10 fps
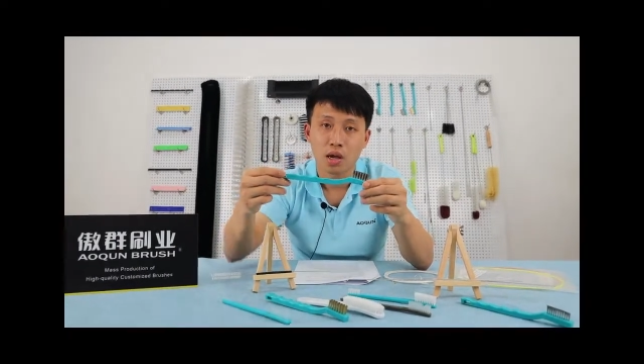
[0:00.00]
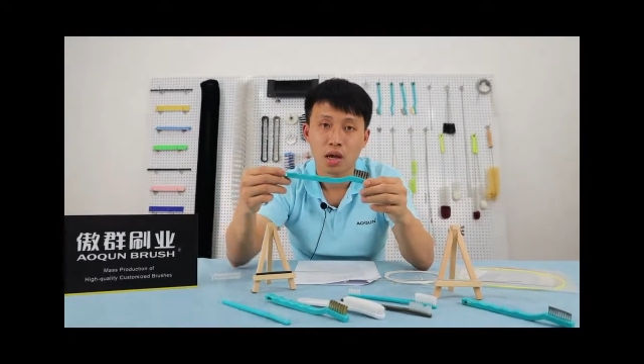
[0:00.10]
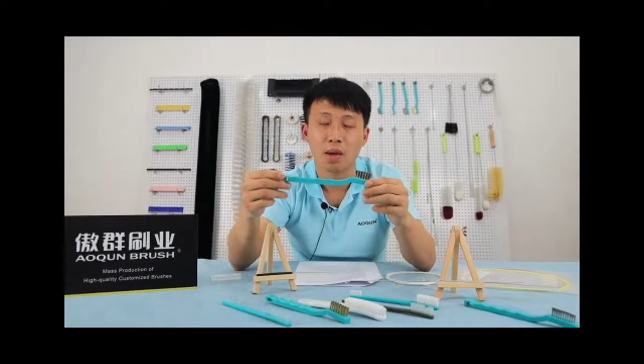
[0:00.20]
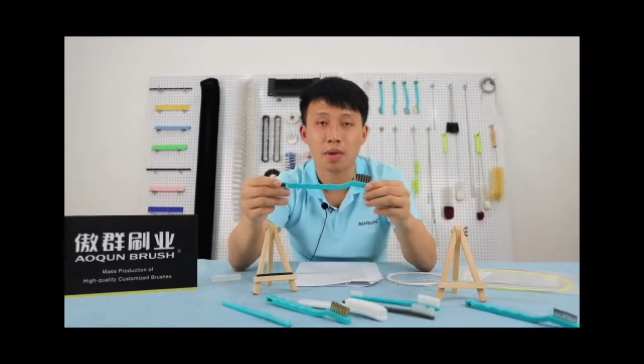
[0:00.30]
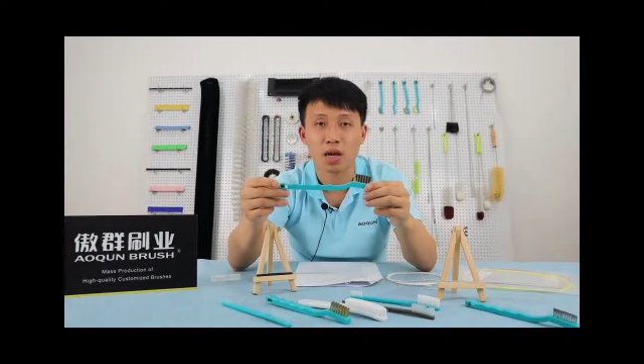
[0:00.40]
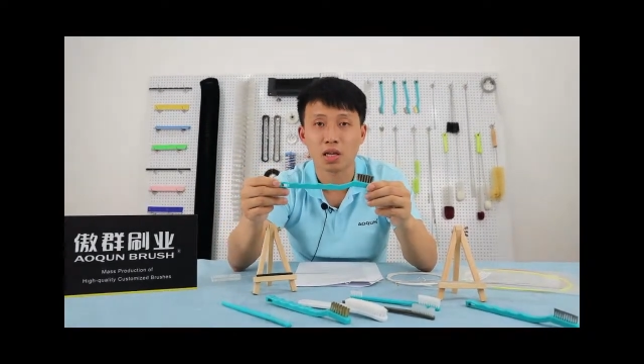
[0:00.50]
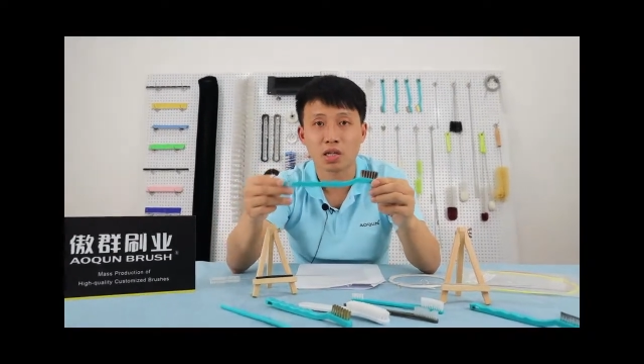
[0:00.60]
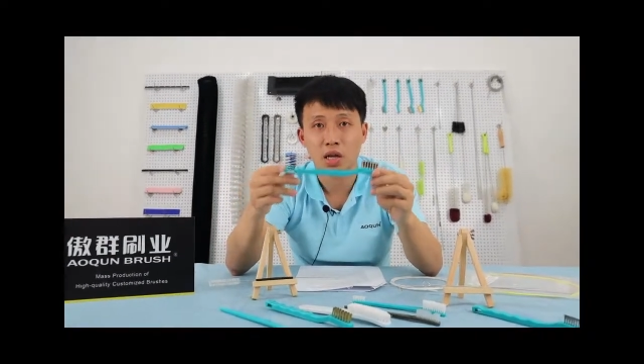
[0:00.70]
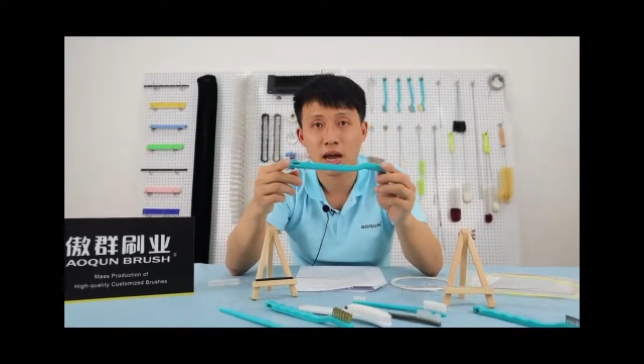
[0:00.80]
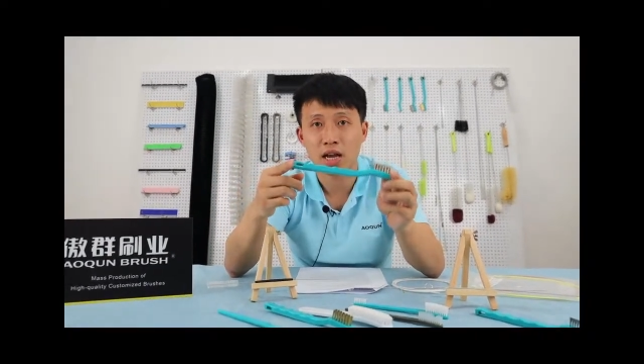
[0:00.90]
It means
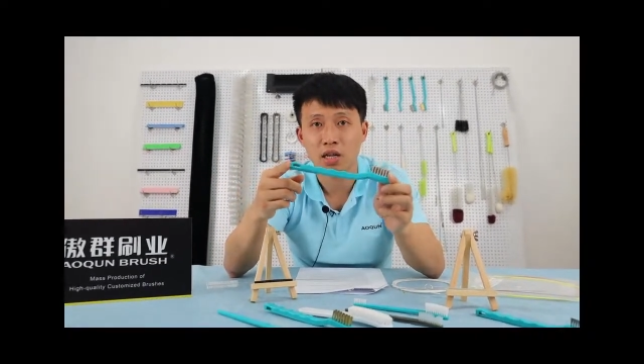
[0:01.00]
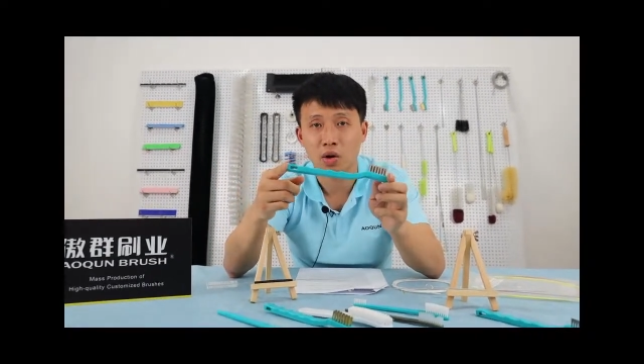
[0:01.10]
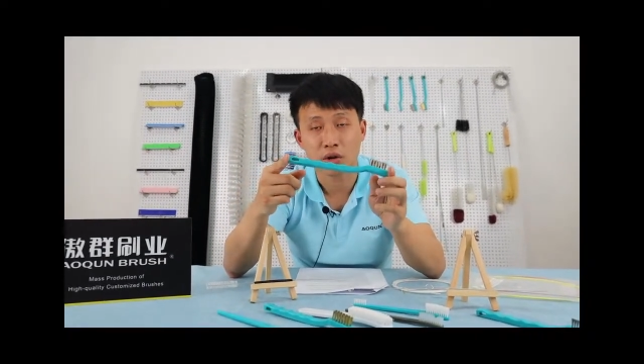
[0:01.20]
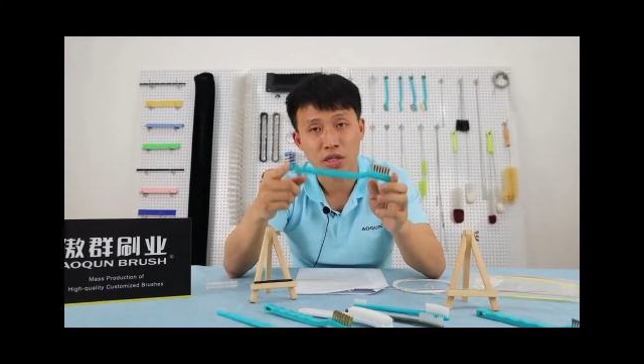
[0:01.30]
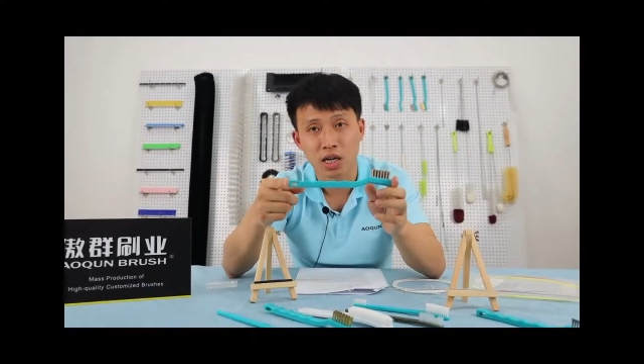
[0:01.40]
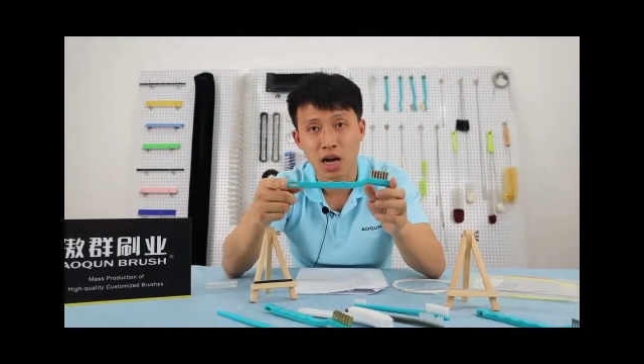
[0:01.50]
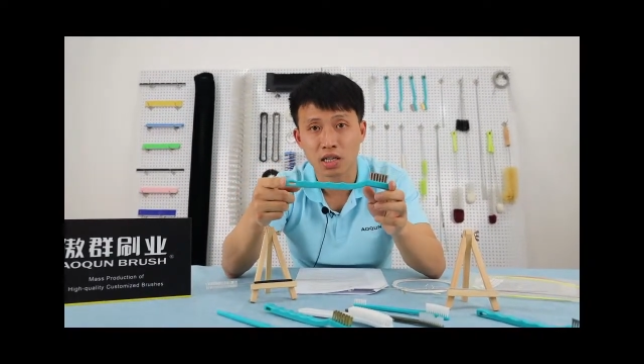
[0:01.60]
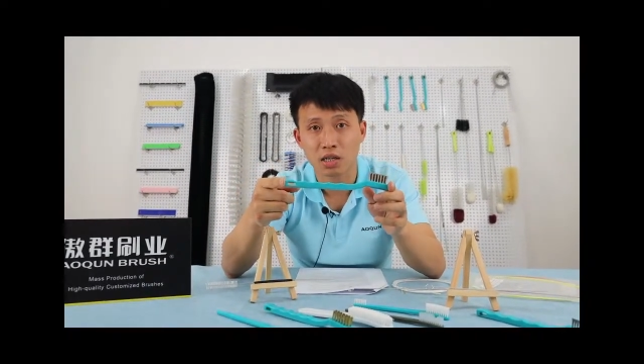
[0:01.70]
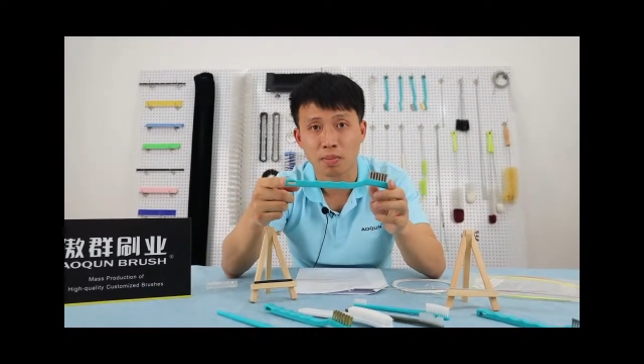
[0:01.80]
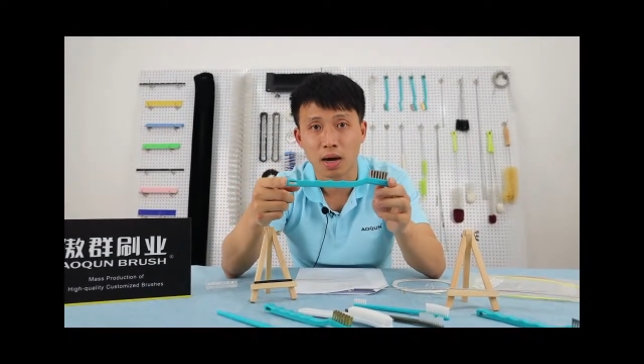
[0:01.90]
the handle is
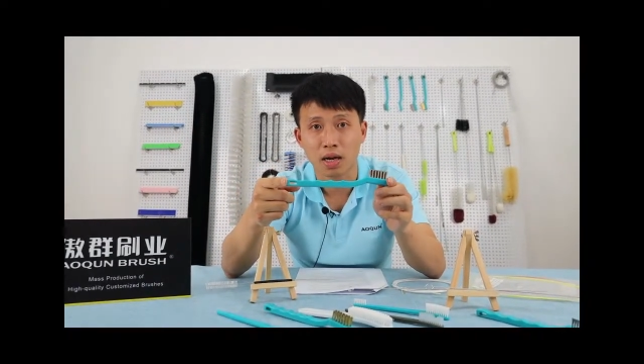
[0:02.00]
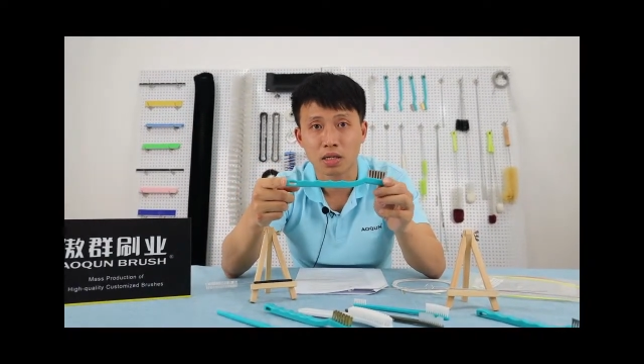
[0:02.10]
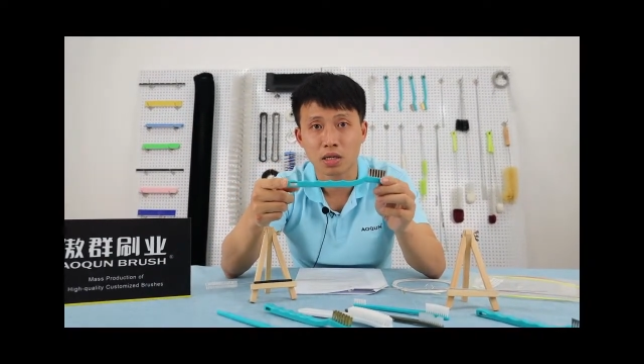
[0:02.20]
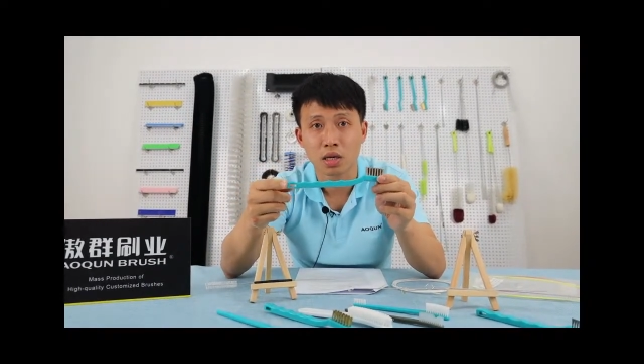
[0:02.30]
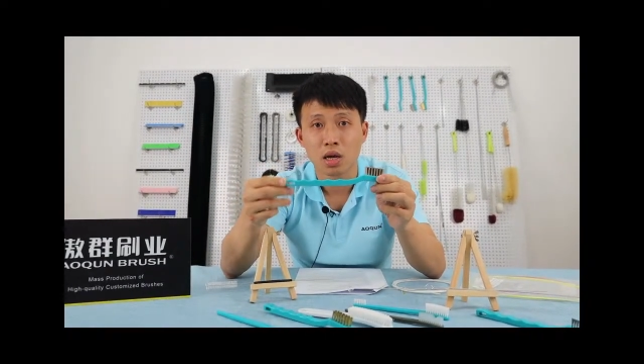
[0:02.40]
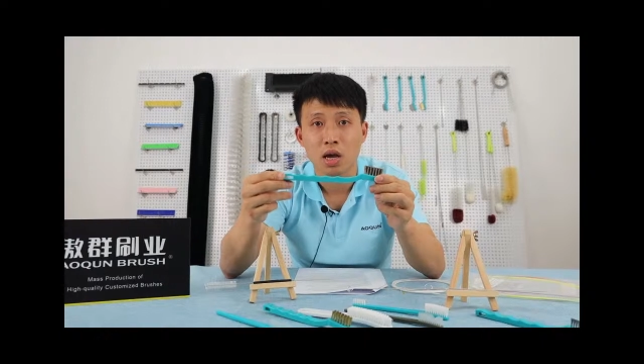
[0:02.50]
customized,